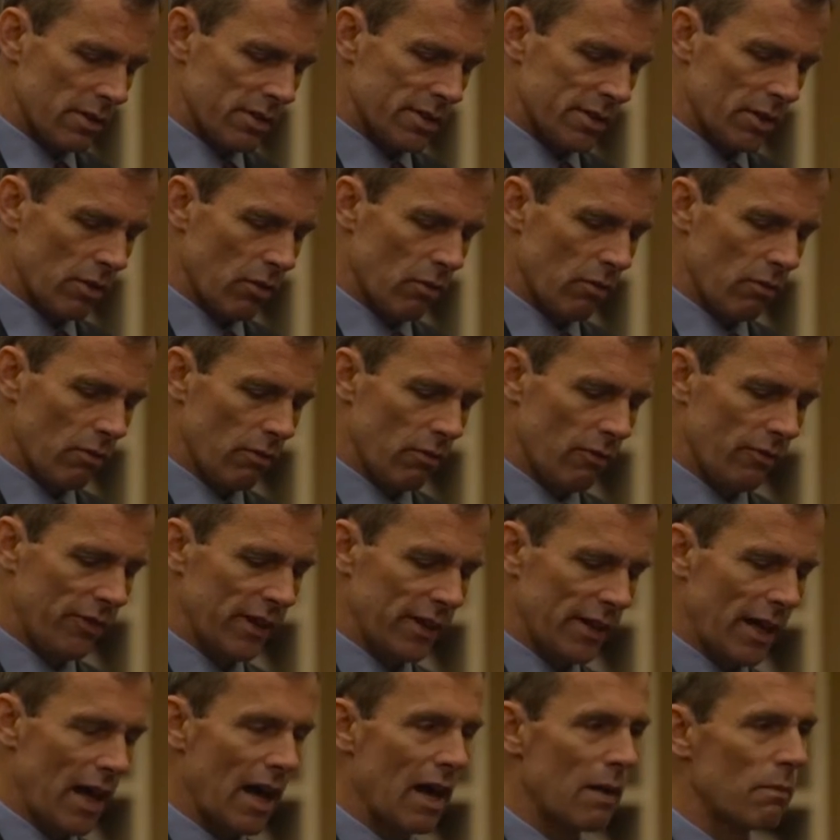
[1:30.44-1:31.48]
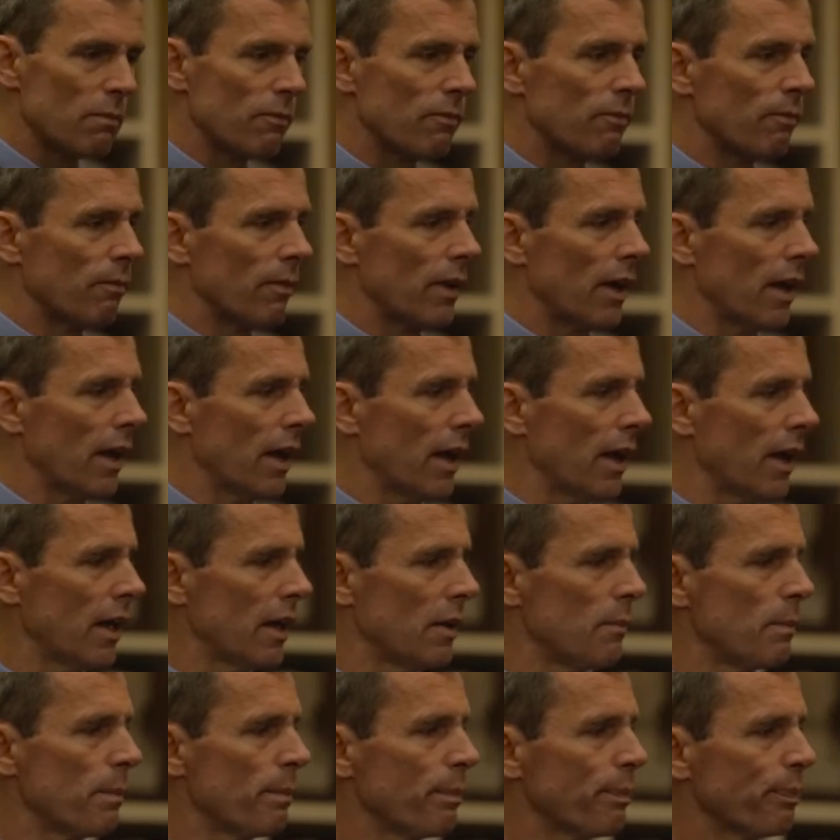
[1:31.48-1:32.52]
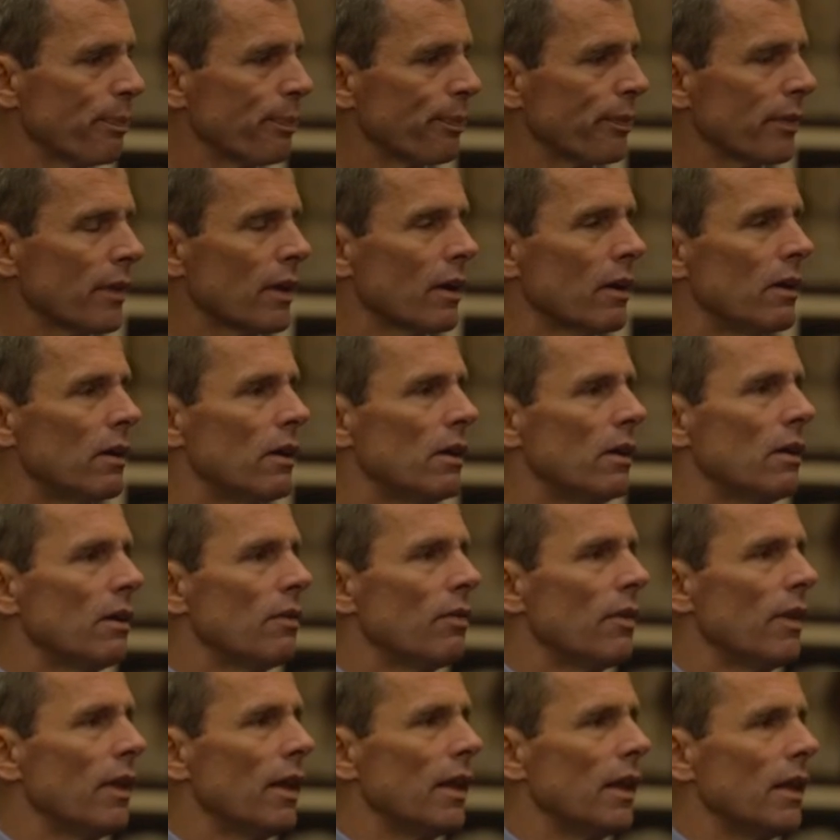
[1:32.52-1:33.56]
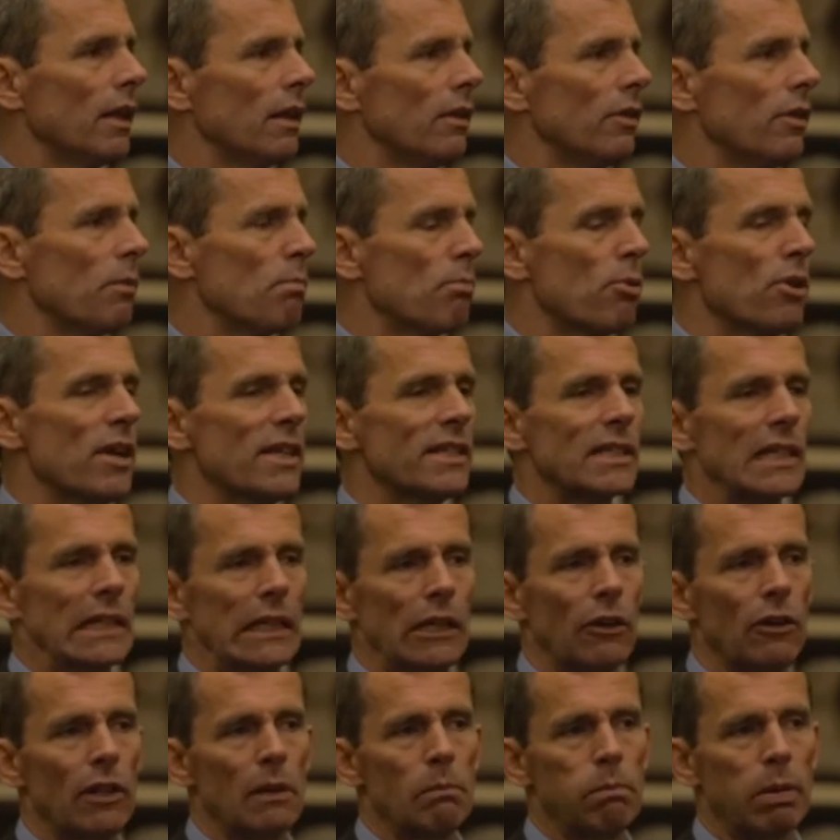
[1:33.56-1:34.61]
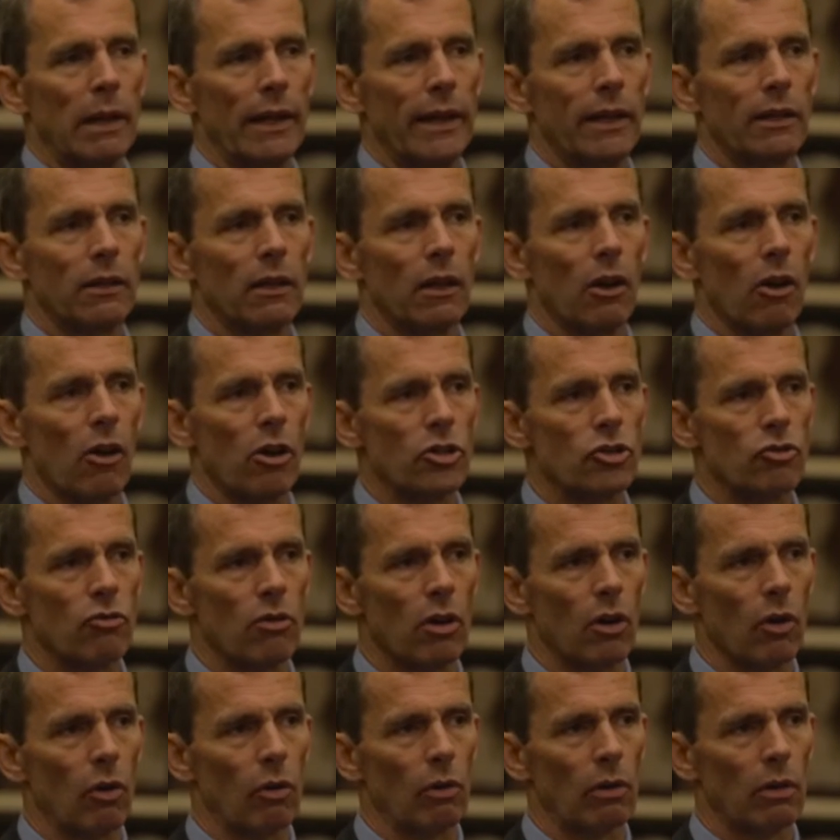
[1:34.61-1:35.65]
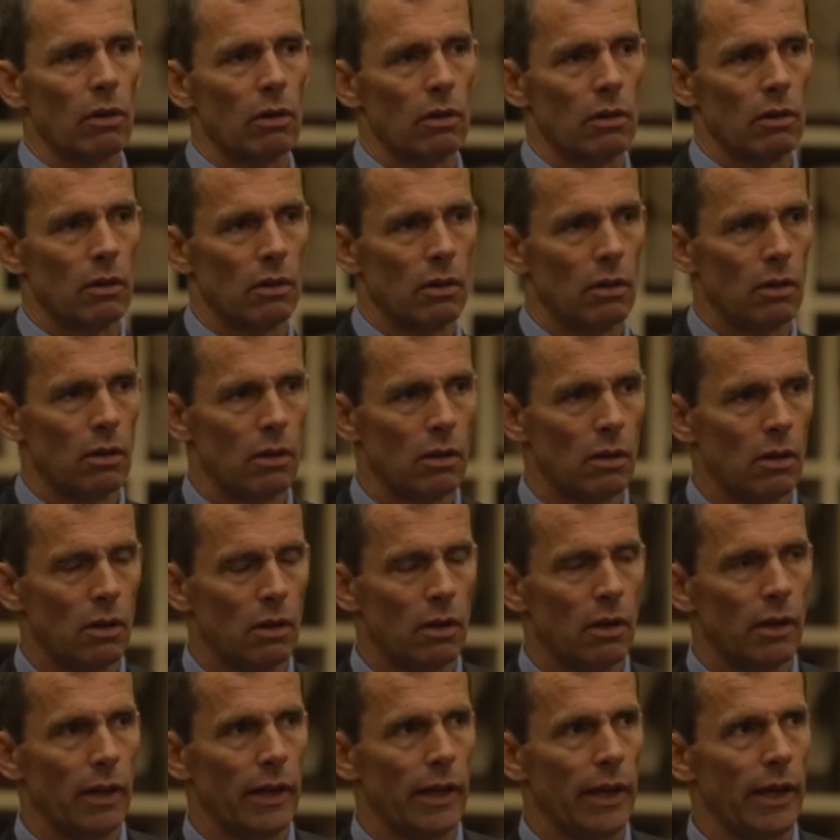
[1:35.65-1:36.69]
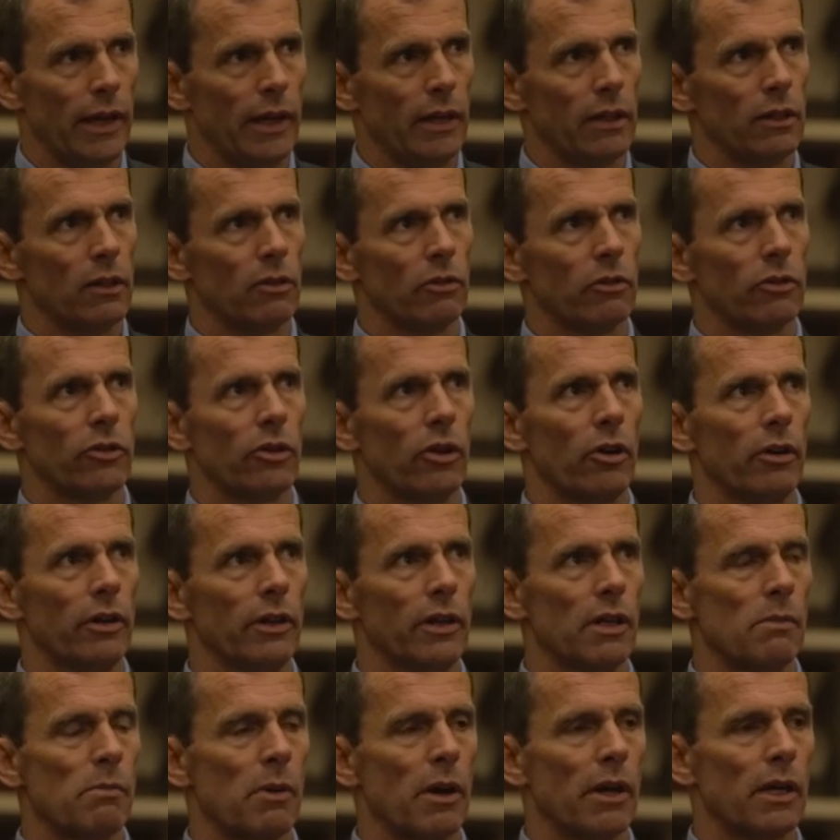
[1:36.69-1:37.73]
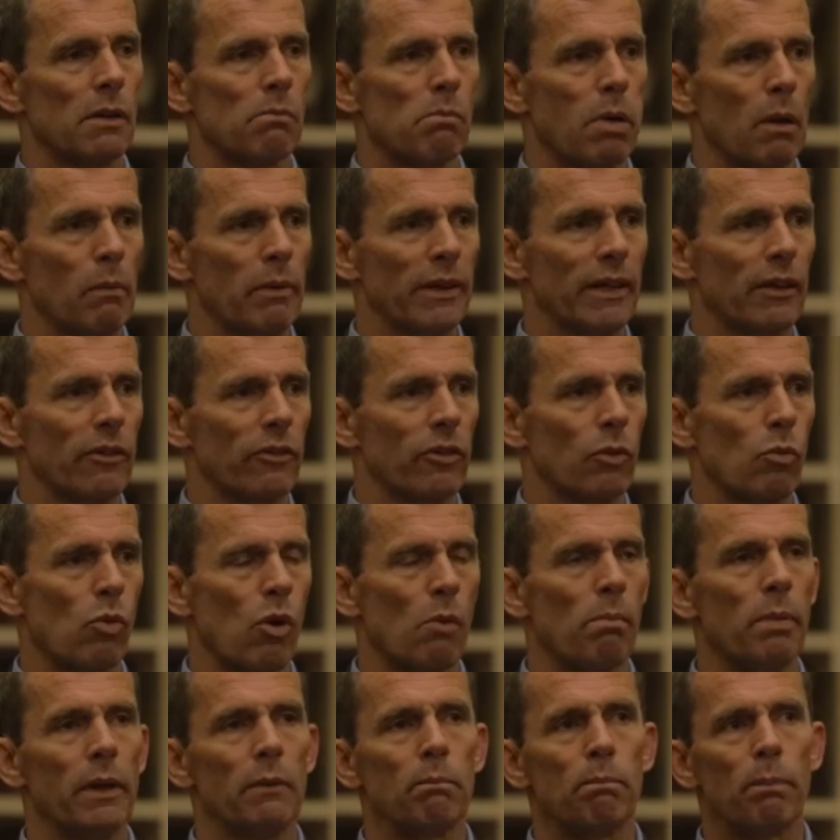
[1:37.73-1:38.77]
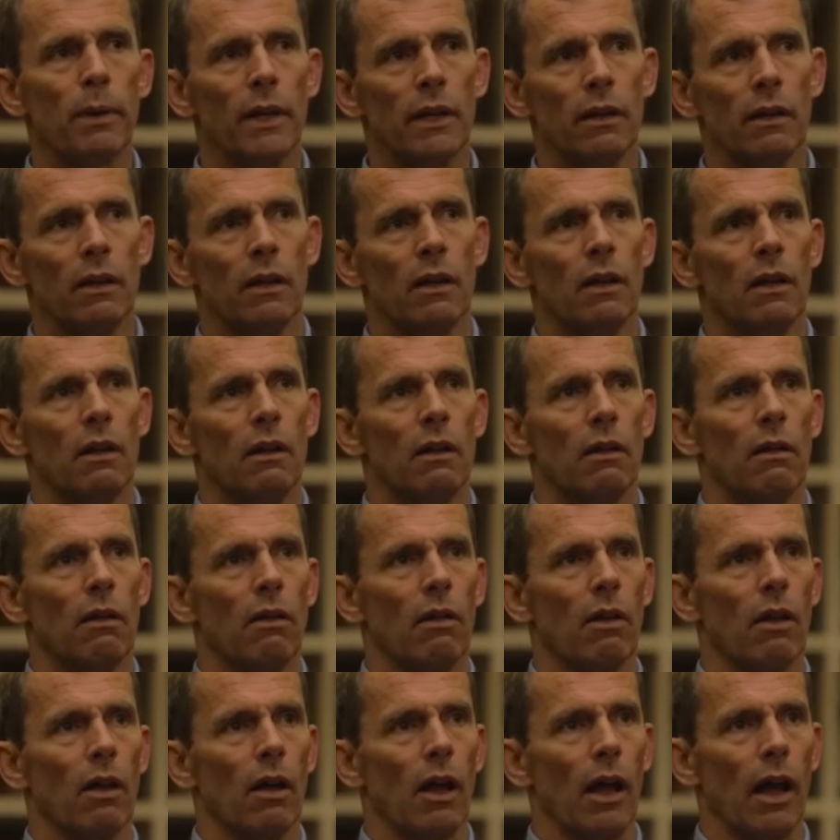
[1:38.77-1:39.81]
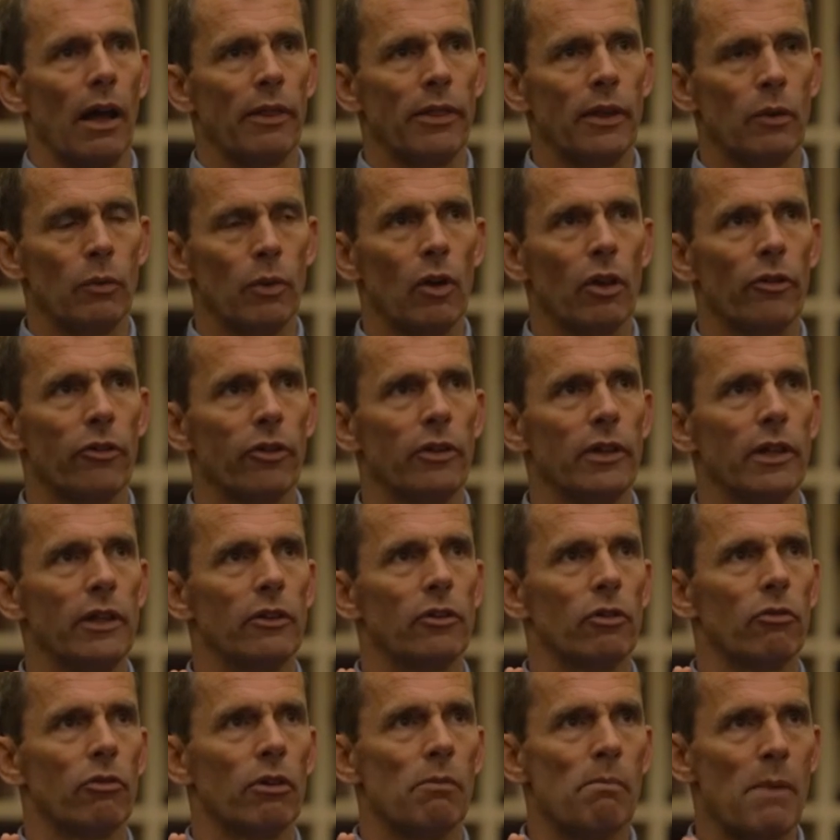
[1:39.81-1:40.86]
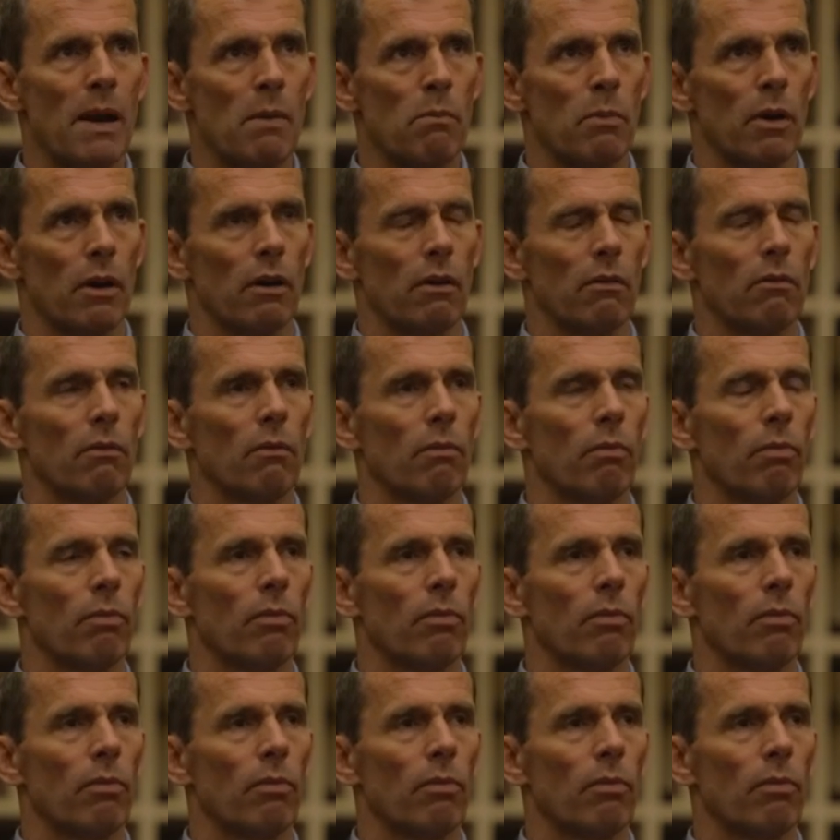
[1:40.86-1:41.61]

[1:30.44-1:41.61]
So Vietnam, the press clearly played a large role in turning the American public against the war. But I think we also need to remember